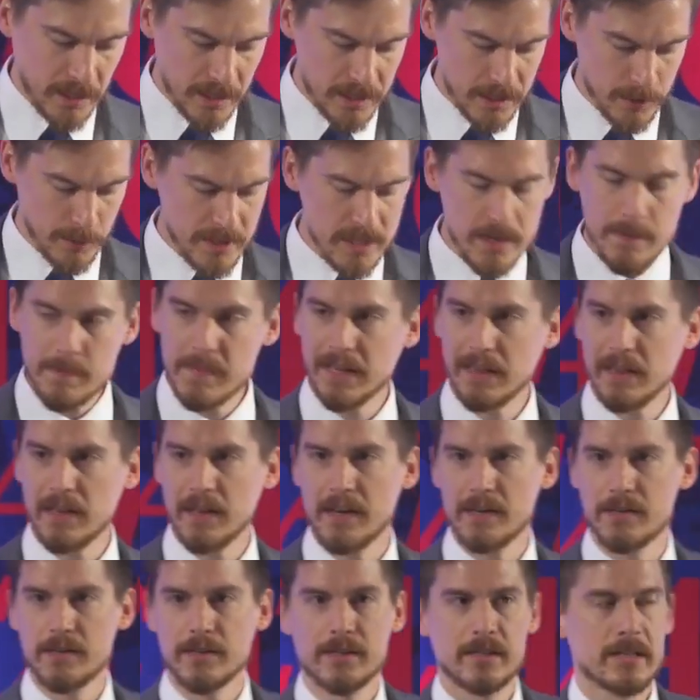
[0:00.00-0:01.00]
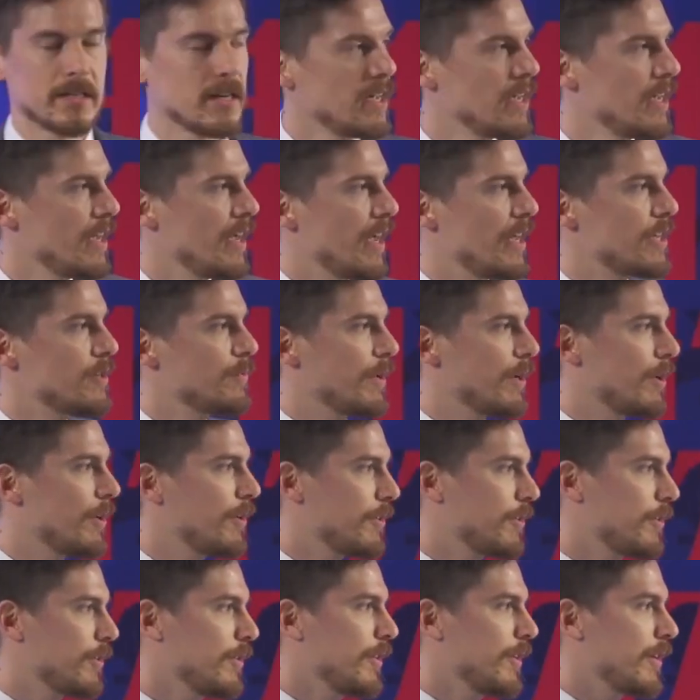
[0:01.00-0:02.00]
So in the Middle Ages, as we
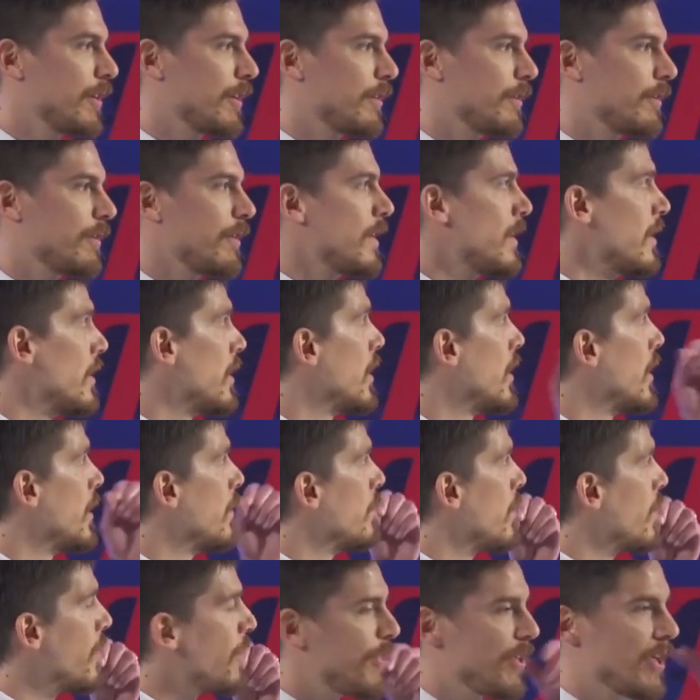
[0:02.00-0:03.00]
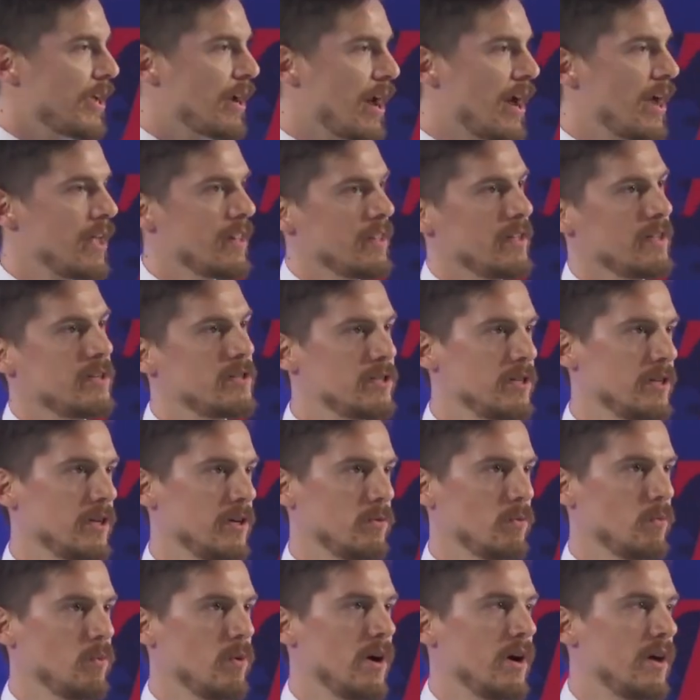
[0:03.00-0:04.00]
heard earlier,
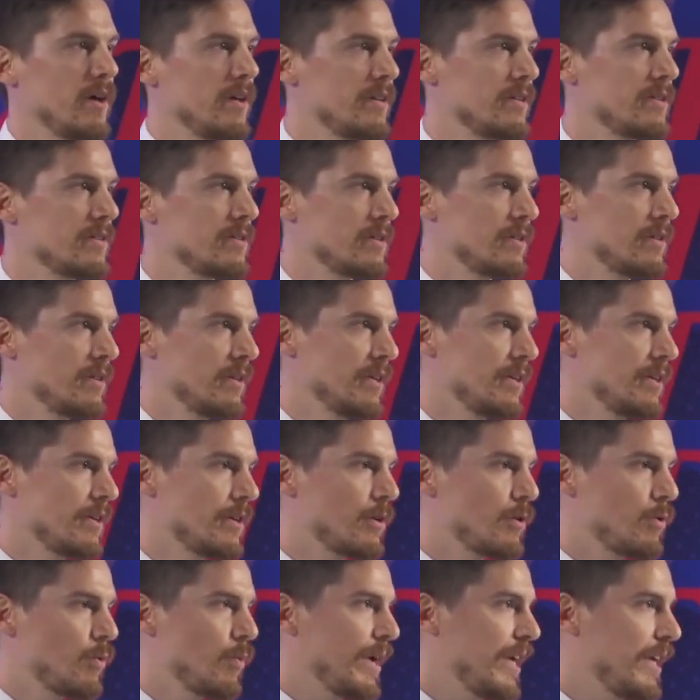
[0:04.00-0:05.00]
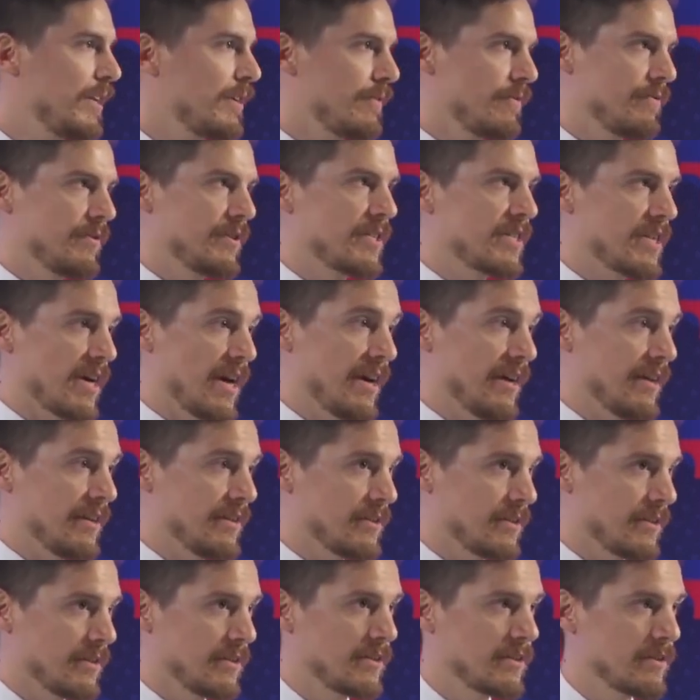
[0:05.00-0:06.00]
theology was the queen of the
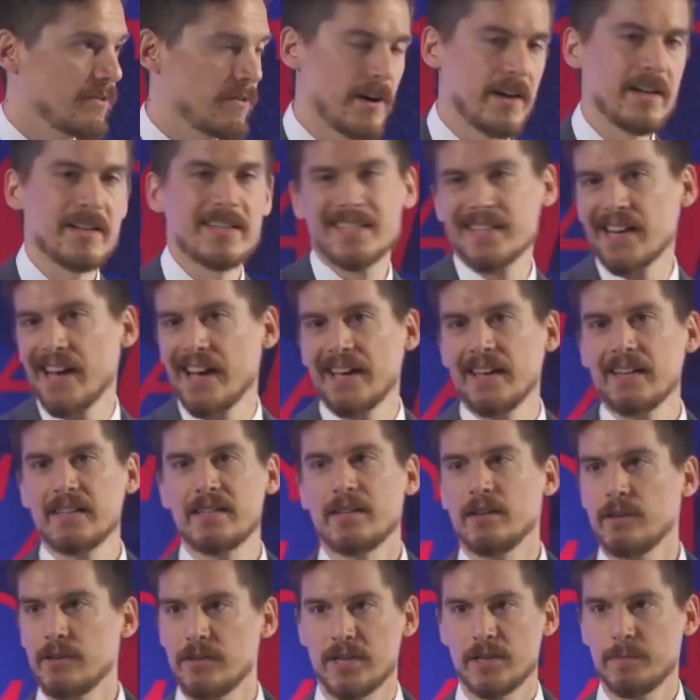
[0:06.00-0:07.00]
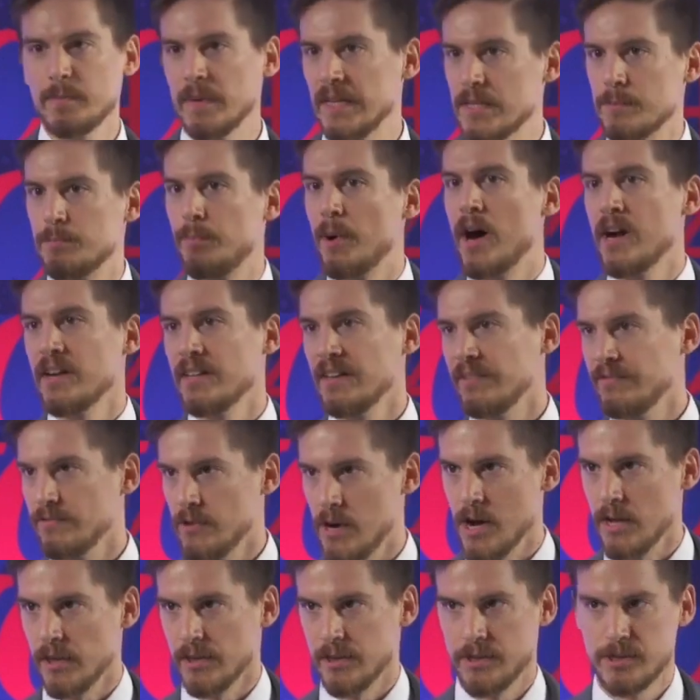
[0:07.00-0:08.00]
sciences, right? And science here just means body of
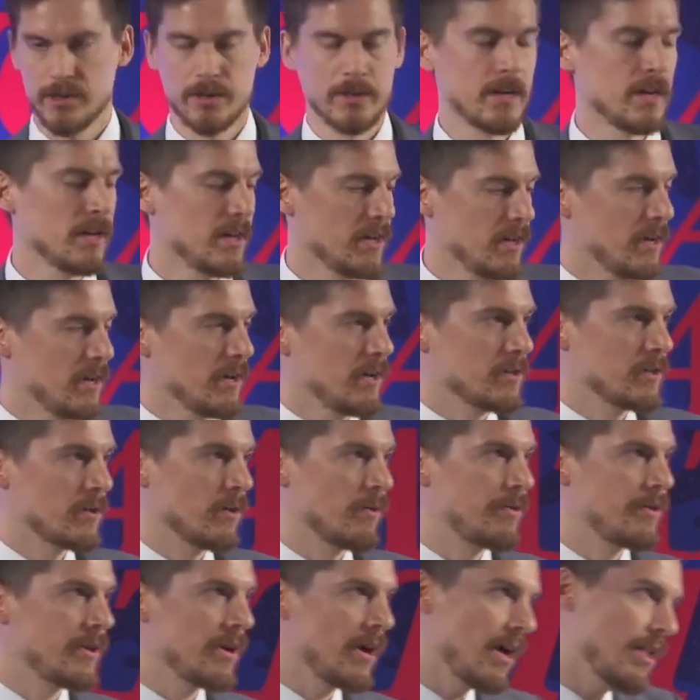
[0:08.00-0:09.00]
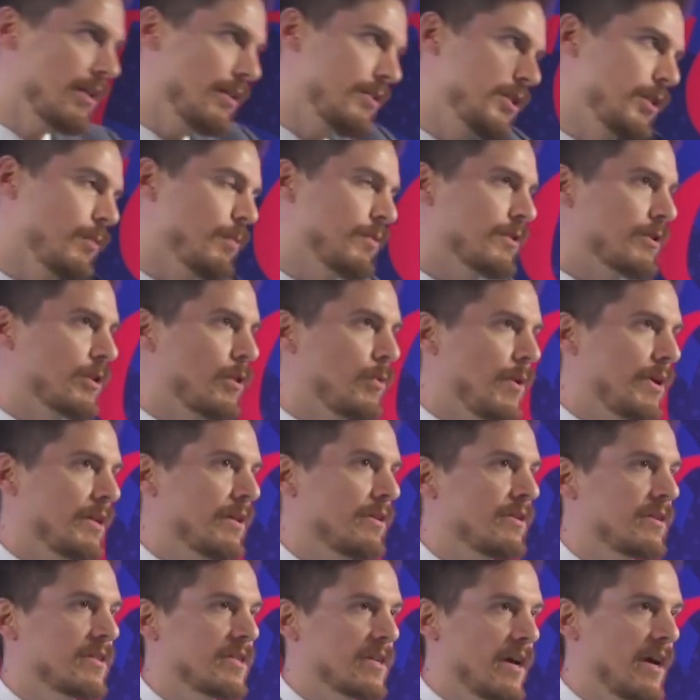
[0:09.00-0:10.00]
knowledge. So theology was the queen
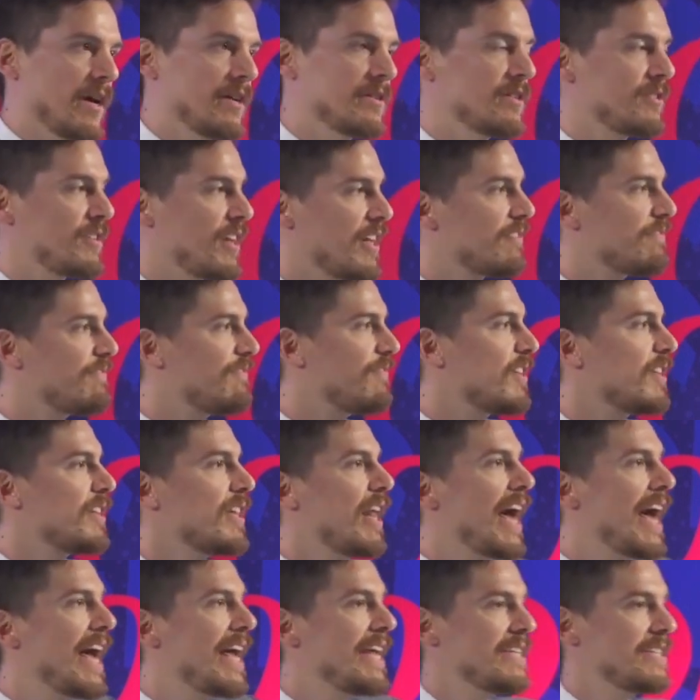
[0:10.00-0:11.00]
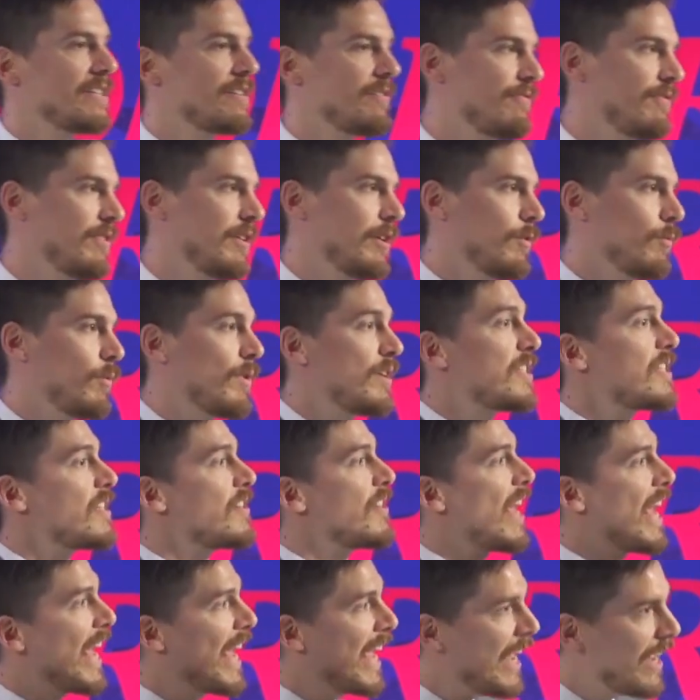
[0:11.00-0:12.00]
of the sciences, and philosophy was
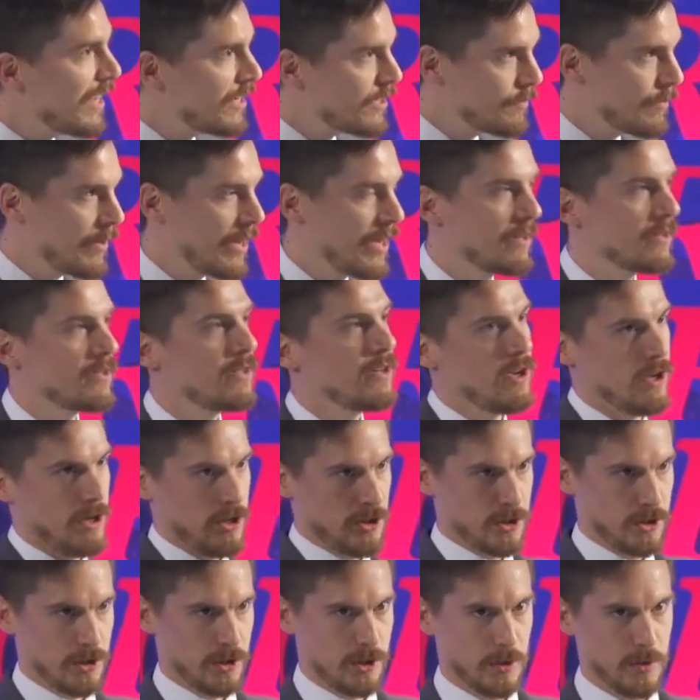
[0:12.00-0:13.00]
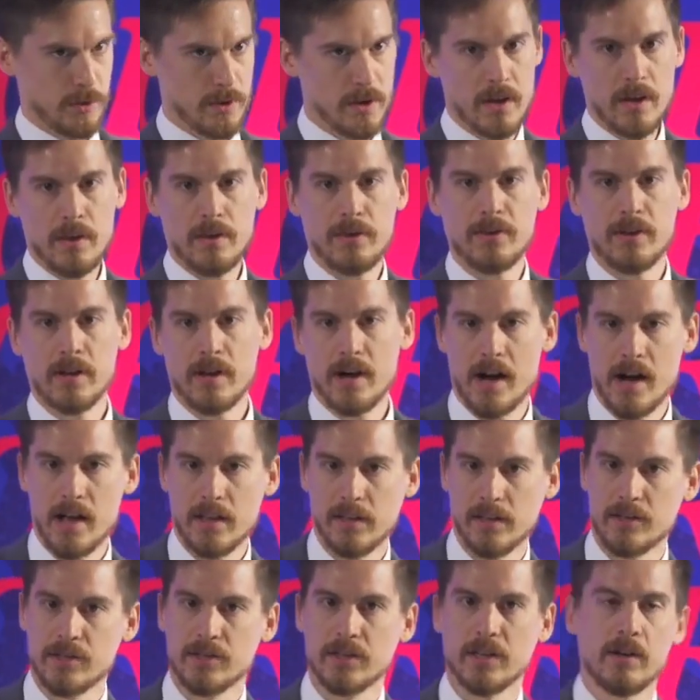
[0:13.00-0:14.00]
the handmaiden to
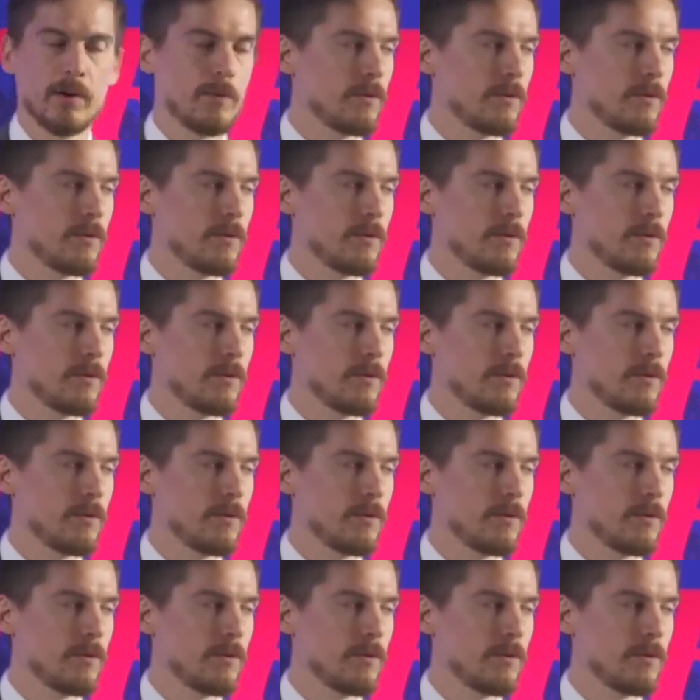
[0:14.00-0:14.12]
theology.